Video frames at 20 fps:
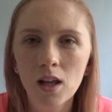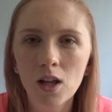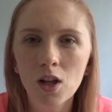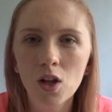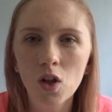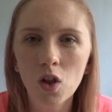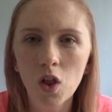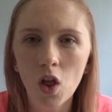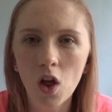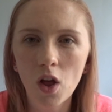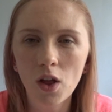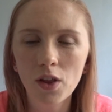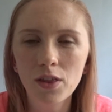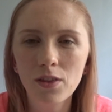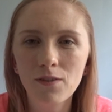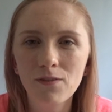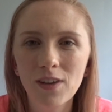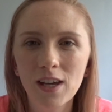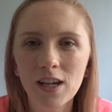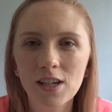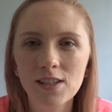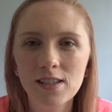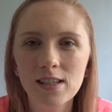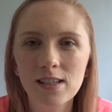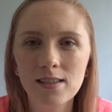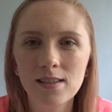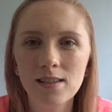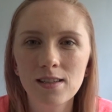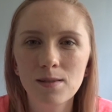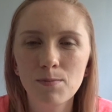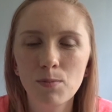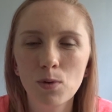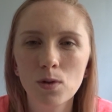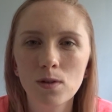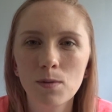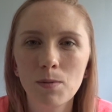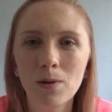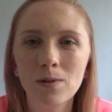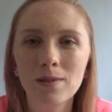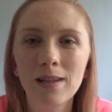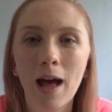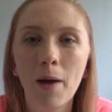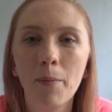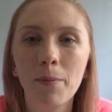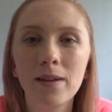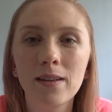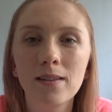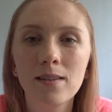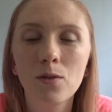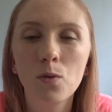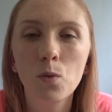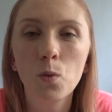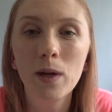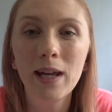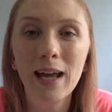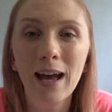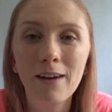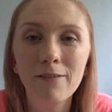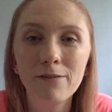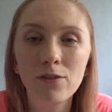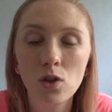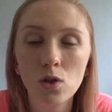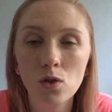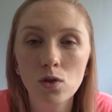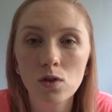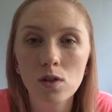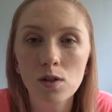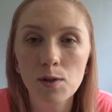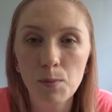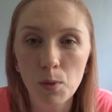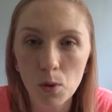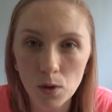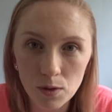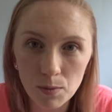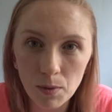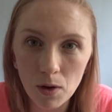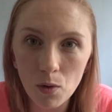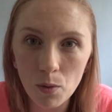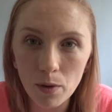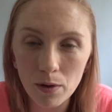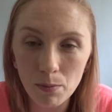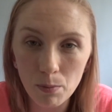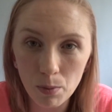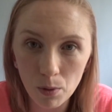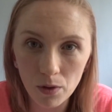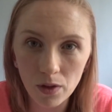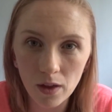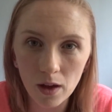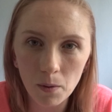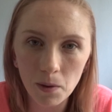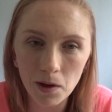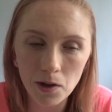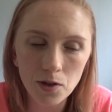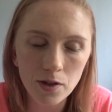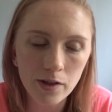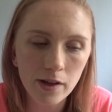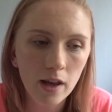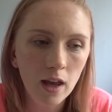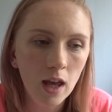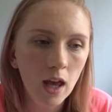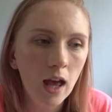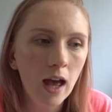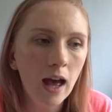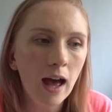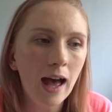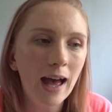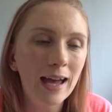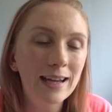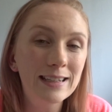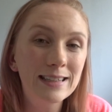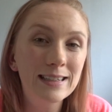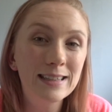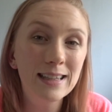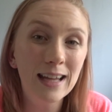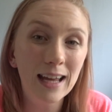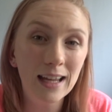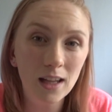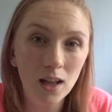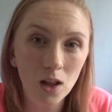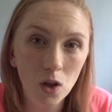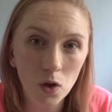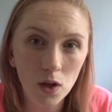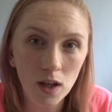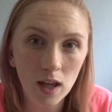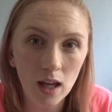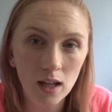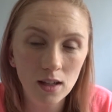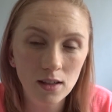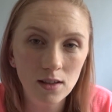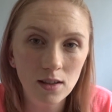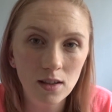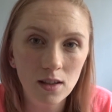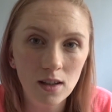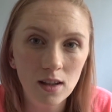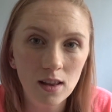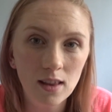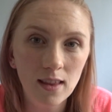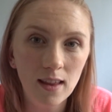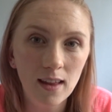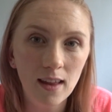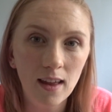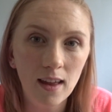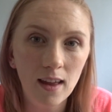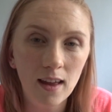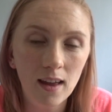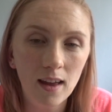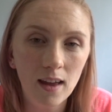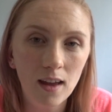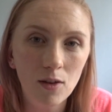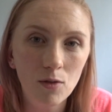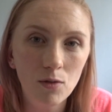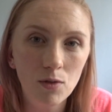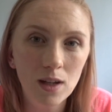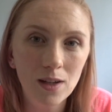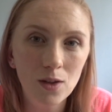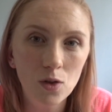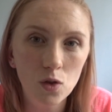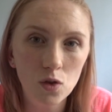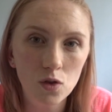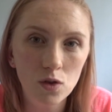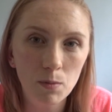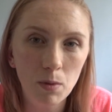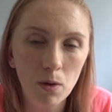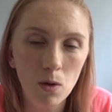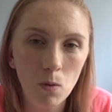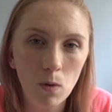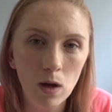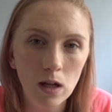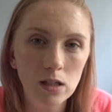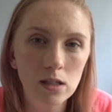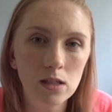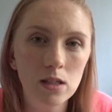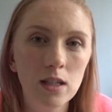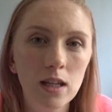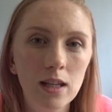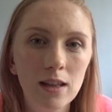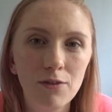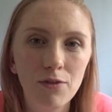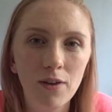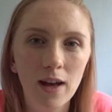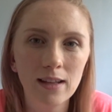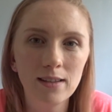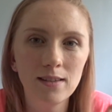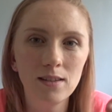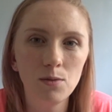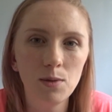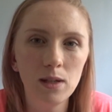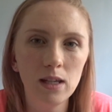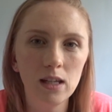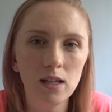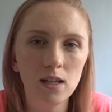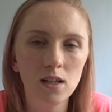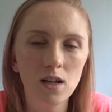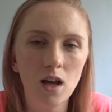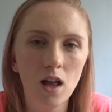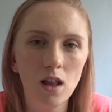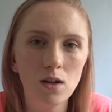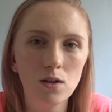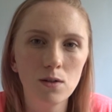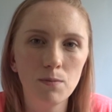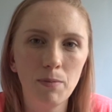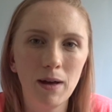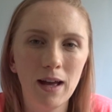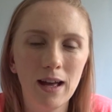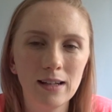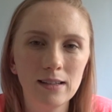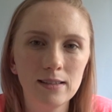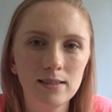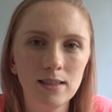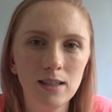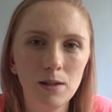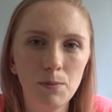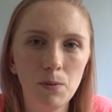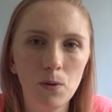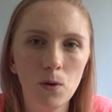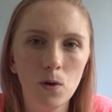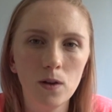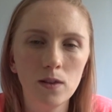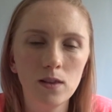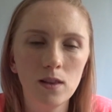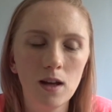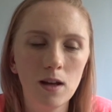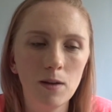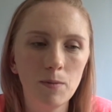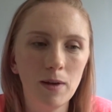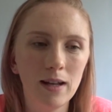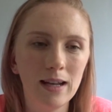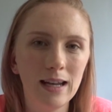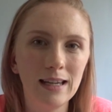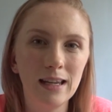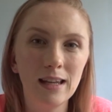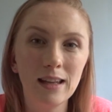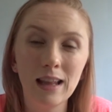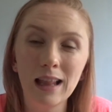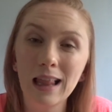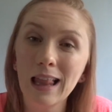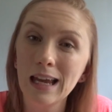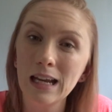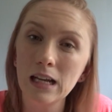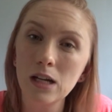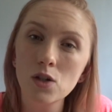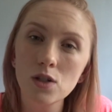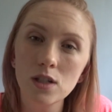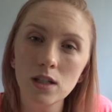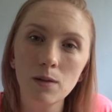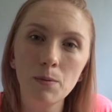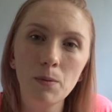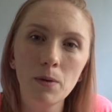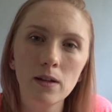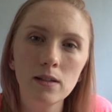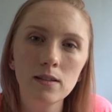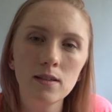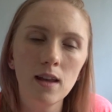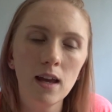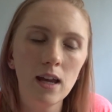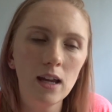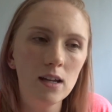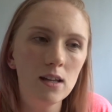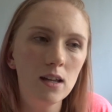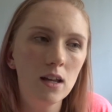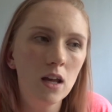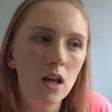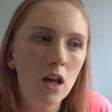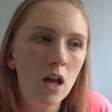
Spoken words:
Cloth versus disposable nappies. We have used disposable with both ours. I did look into the reusable ones. You get the fancy wee coloured pants that you put on them and then you get the liners that you put inside.